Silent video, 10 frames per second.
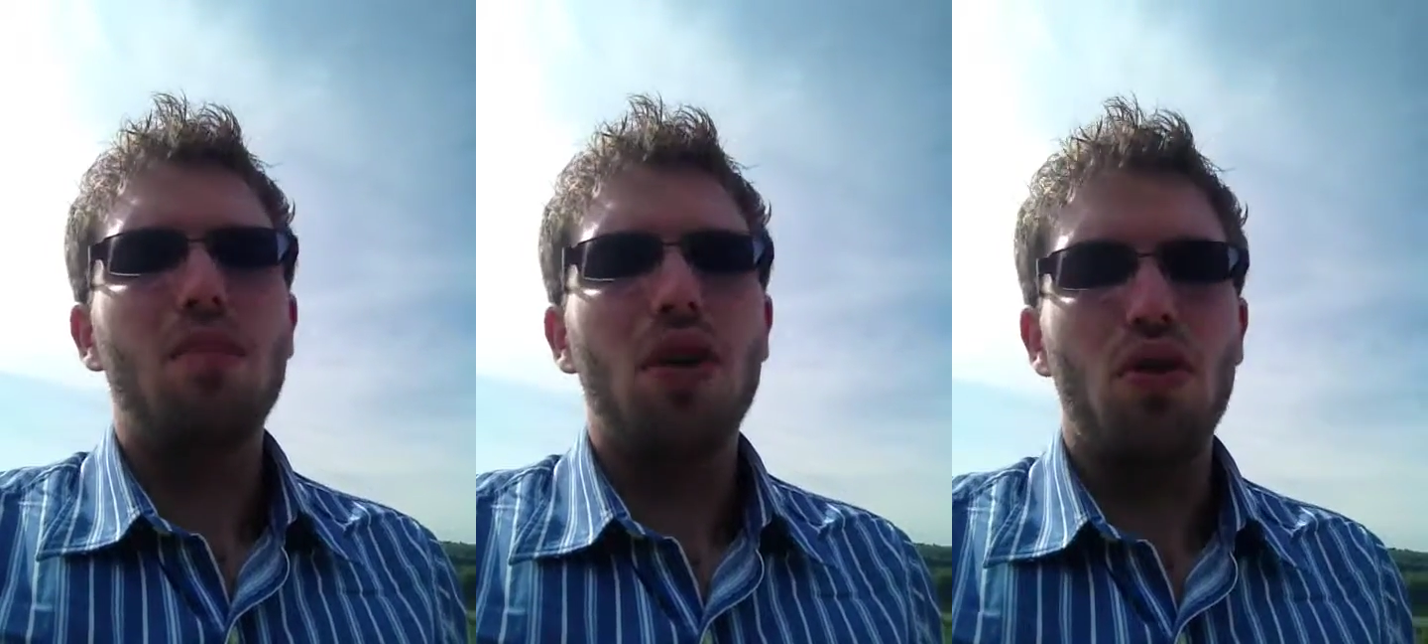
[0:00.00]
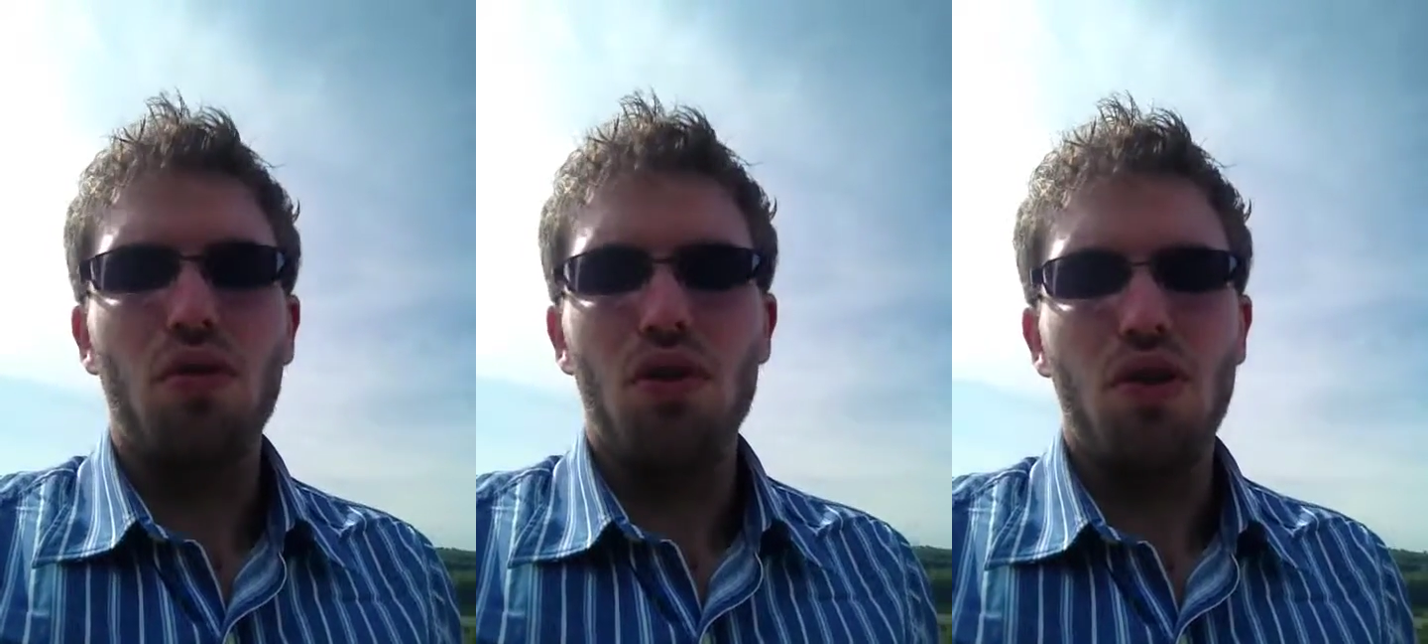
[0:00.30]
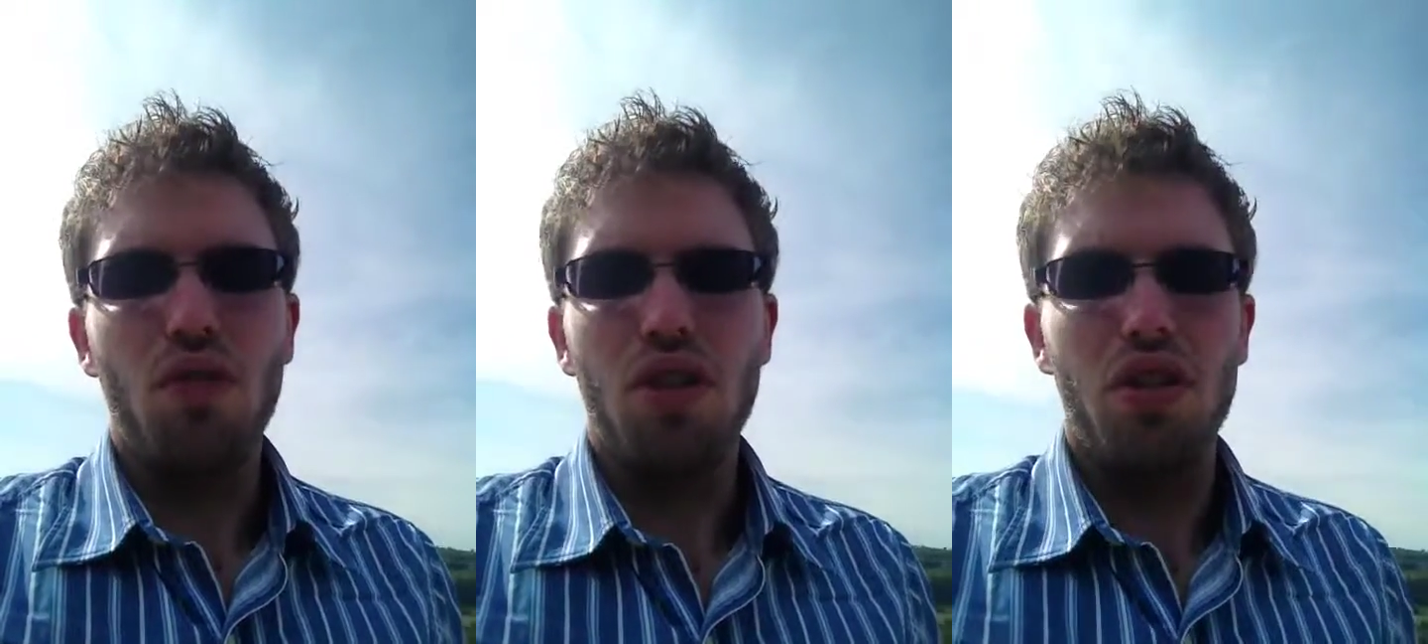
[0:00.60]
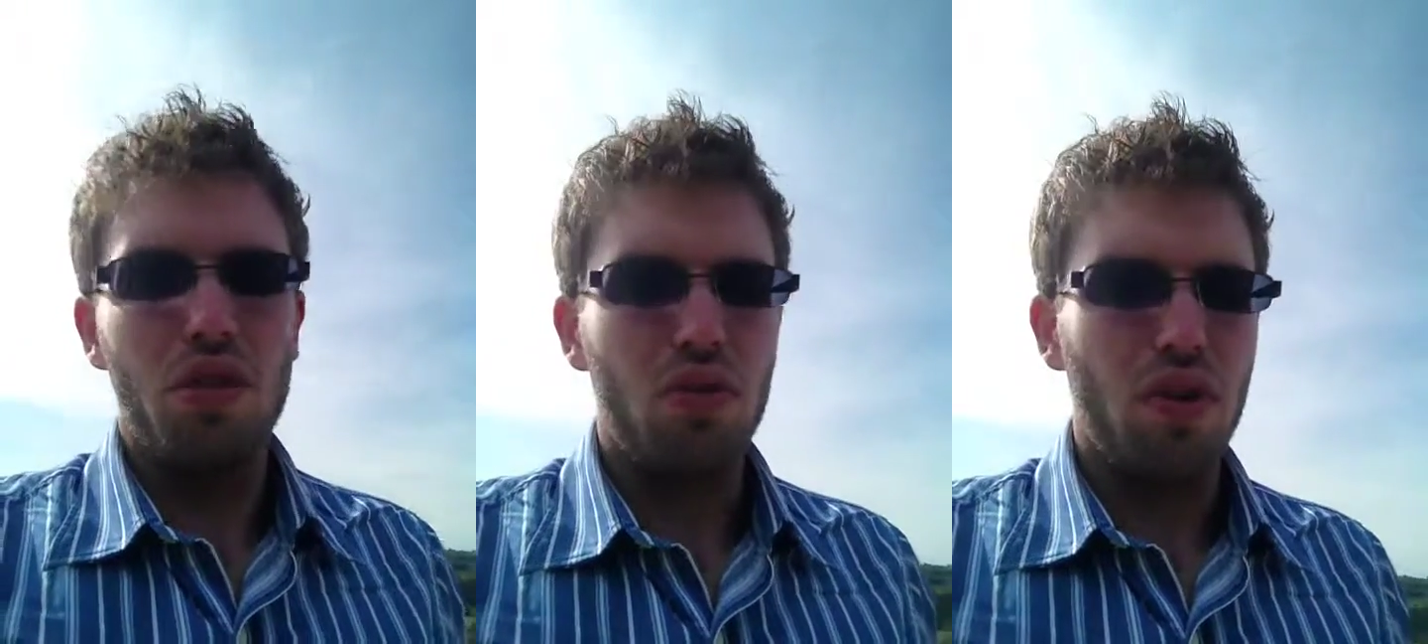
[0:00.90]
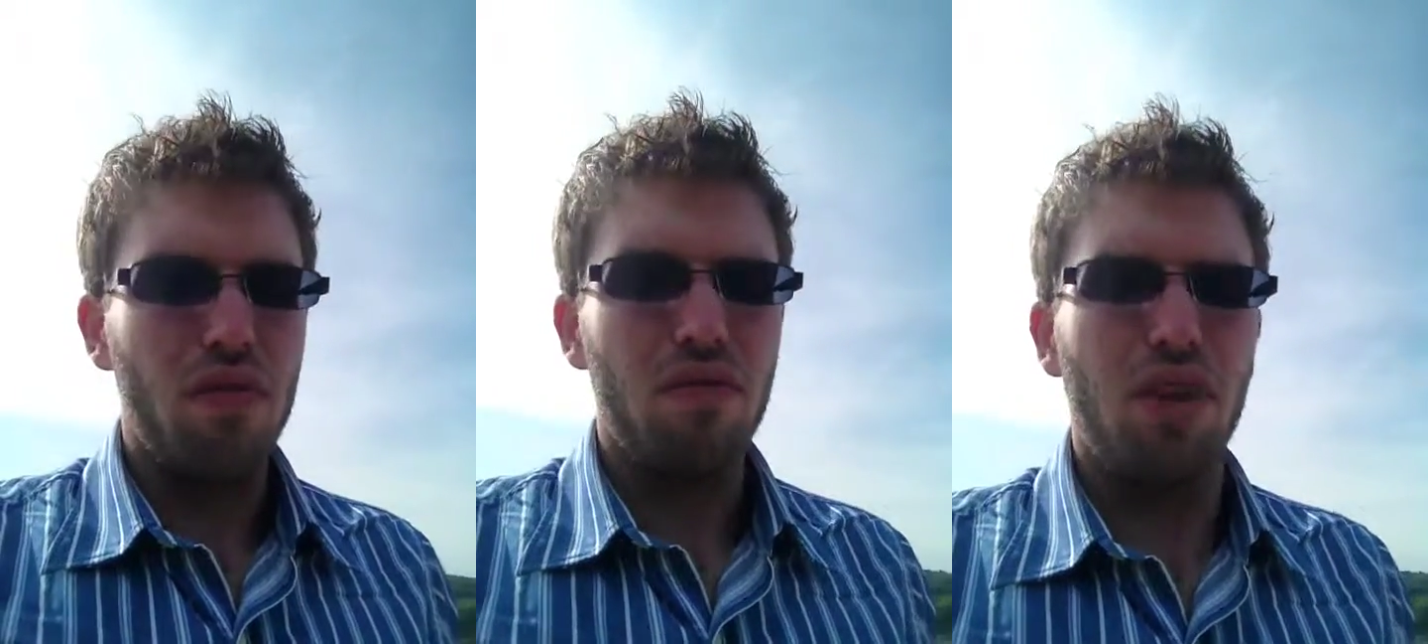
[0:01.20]
Pinot Grigio, which is a
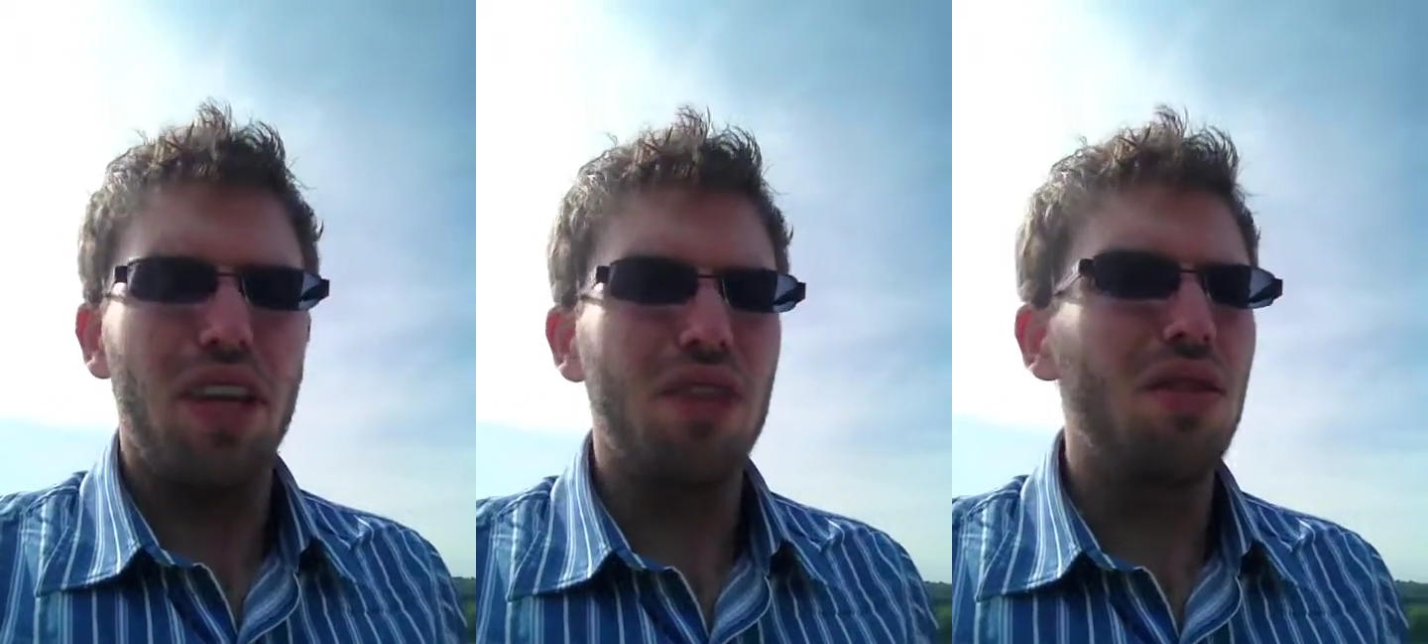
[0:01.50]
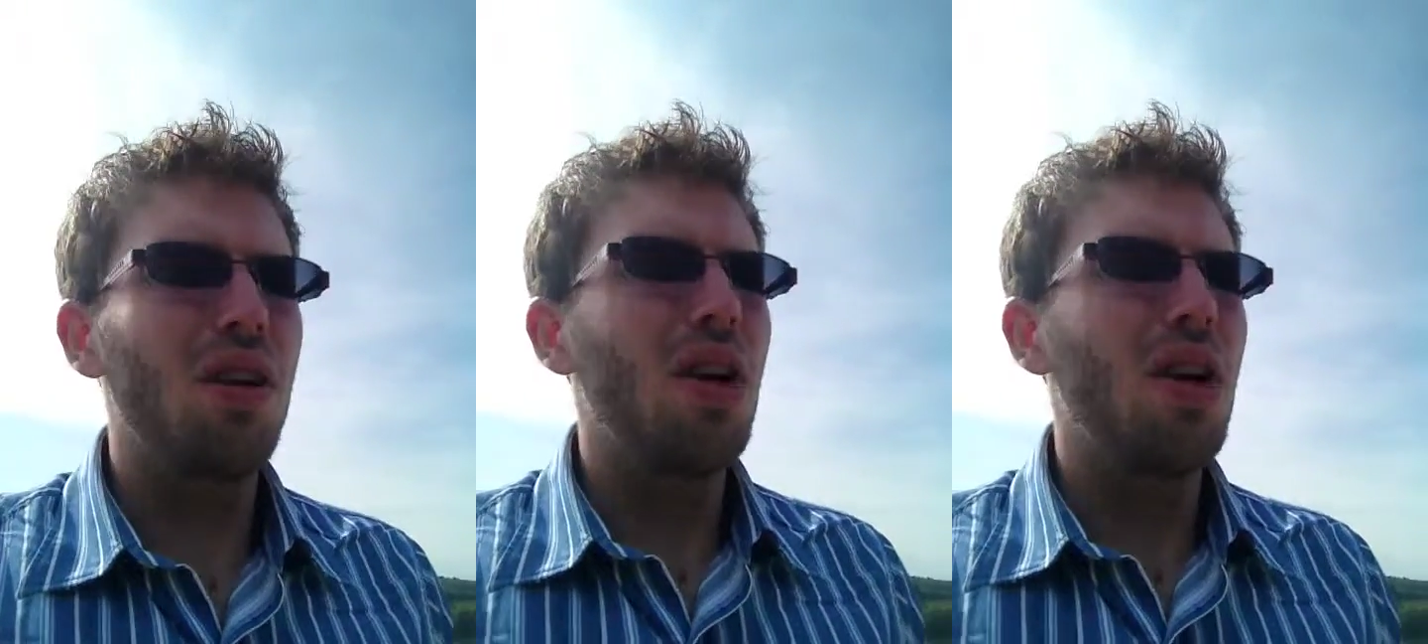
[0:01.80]
straight varietal.